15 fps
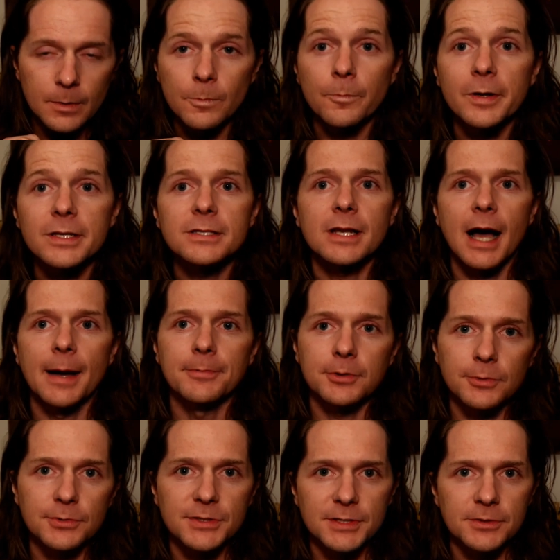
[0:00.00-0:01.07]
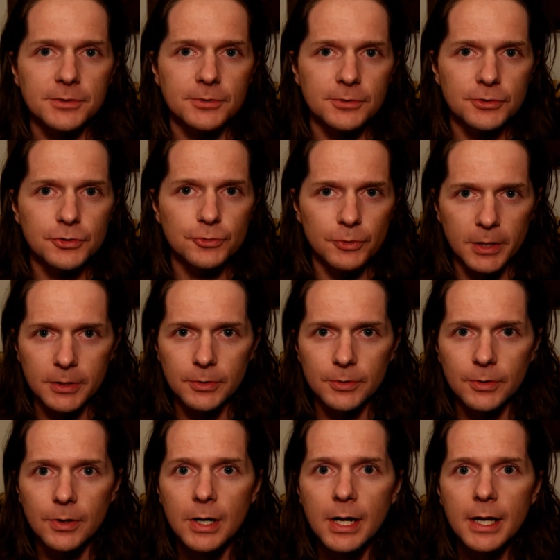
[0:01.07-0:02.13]
wrist optical sensors
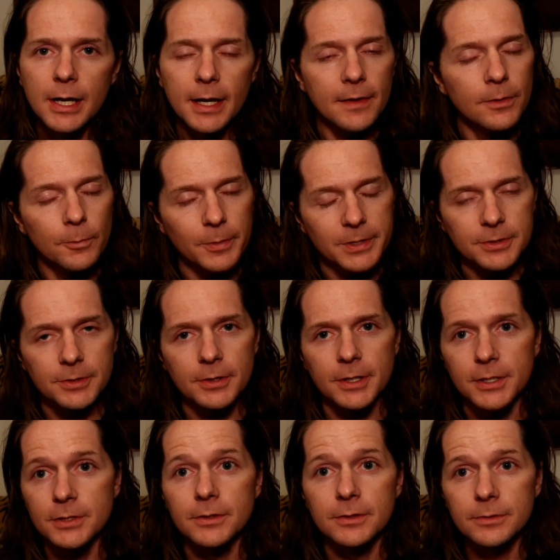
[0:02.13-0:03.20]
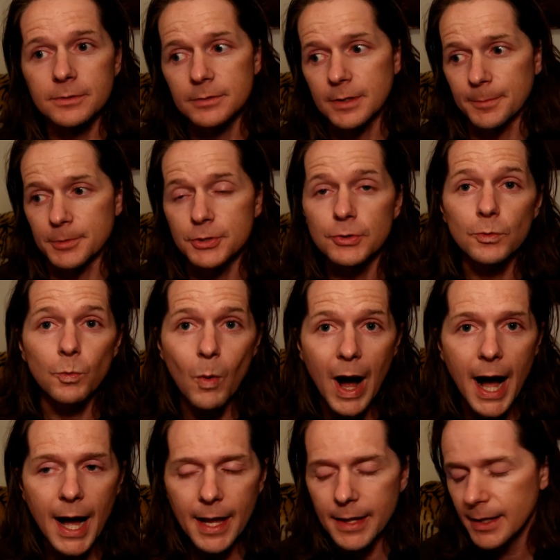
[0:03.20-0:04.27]
struggle in the winter? And number two,
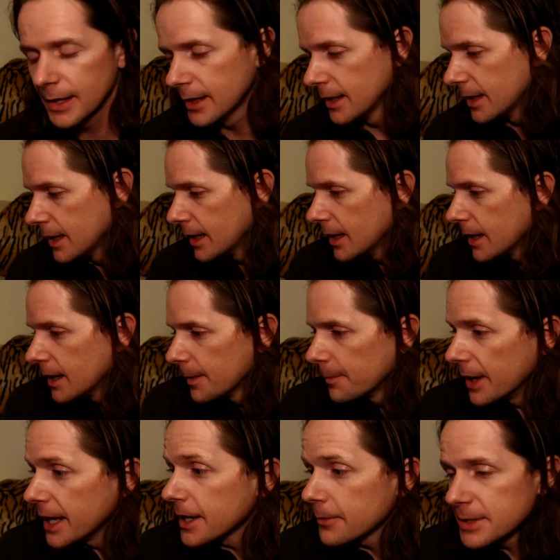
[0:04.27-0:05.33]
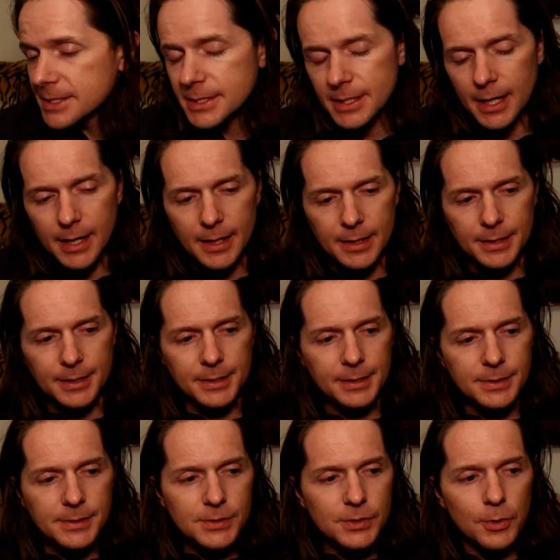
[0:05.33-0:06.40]
why? But anyways,
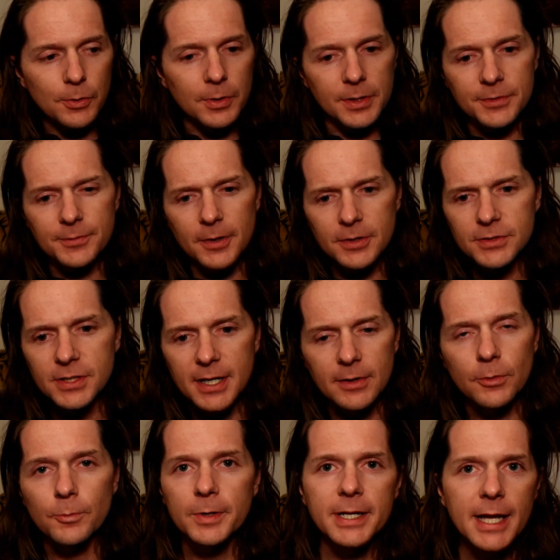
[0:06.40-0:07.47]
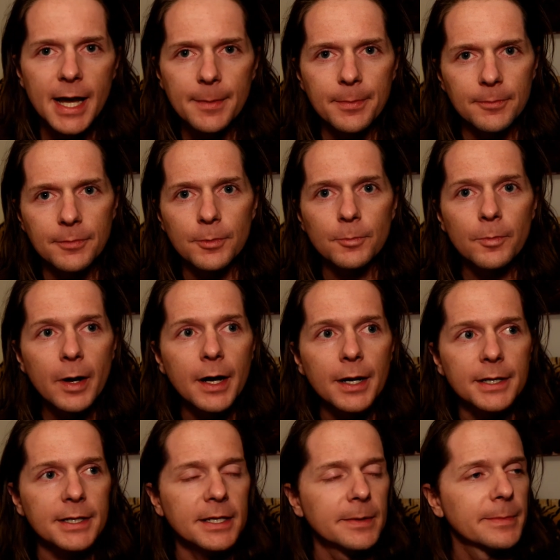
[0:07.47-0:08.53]
so as far as kind of the recap of the
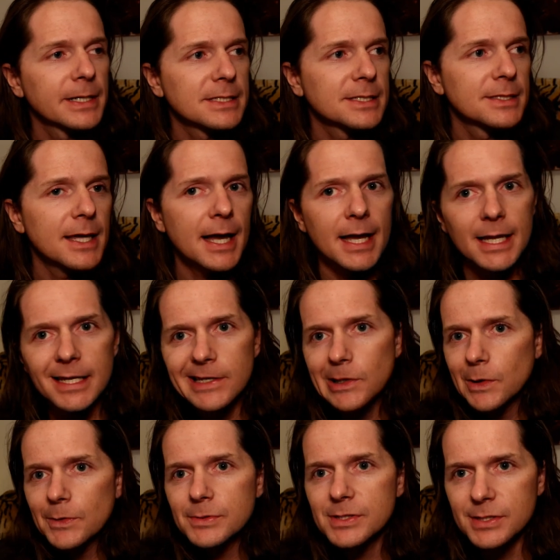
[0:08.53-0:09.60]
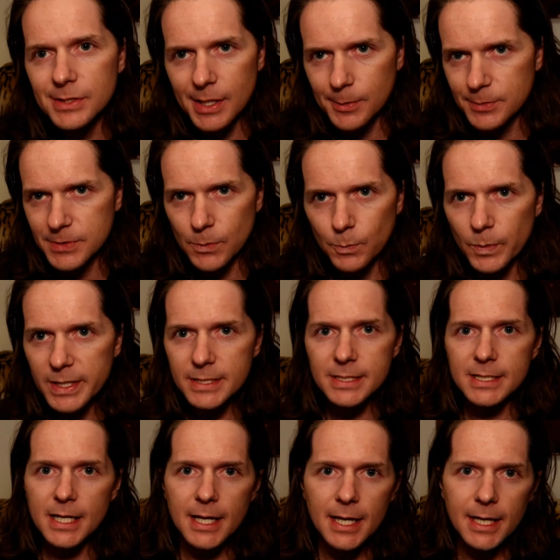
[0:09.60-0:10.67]
run, getting back to that, you know, it was a
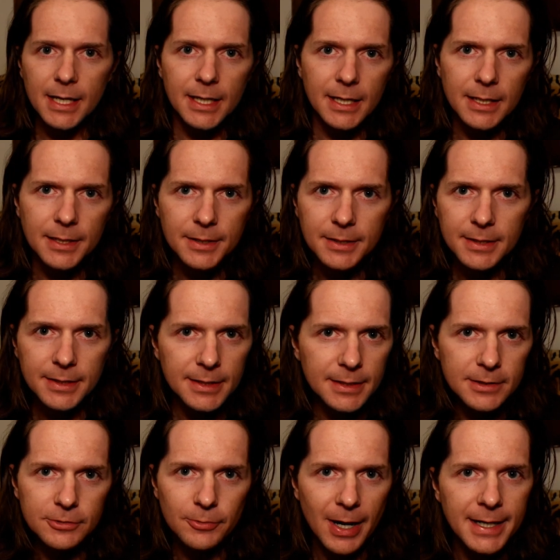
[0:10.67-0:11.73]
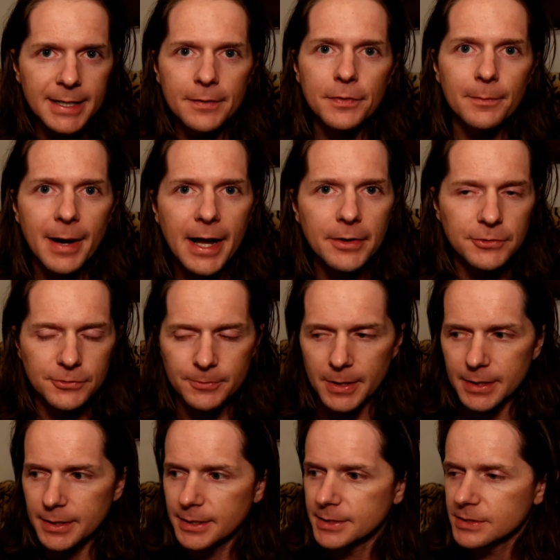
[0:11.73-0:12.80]
Wednesday grind out the miles
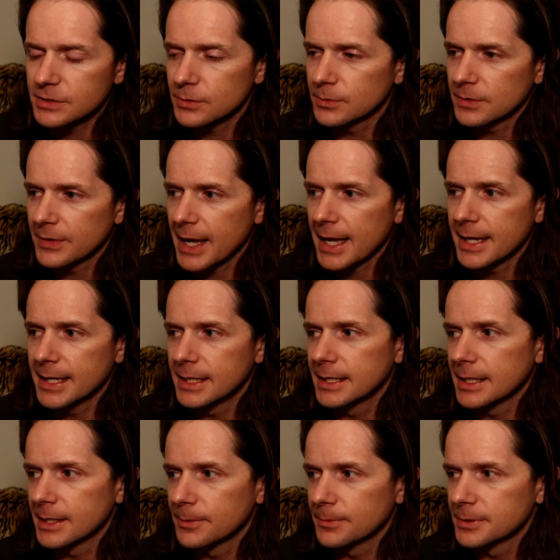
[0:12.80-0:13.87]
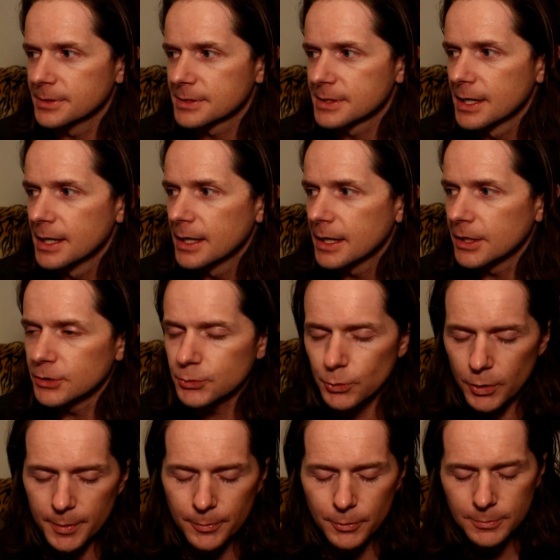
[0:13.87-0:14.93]
run. And so to that end, it was
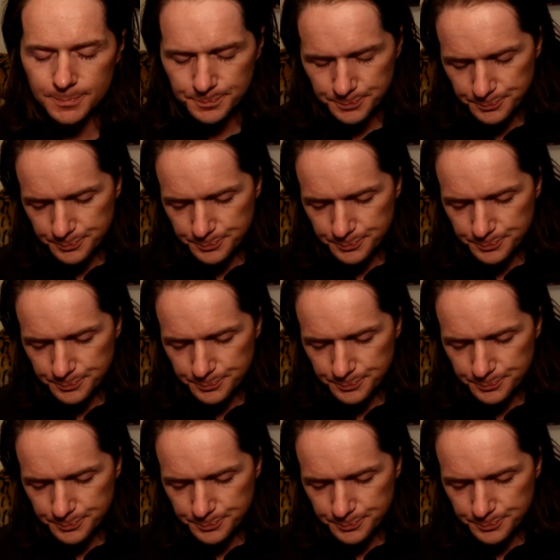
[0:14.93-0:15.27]
enjoyable.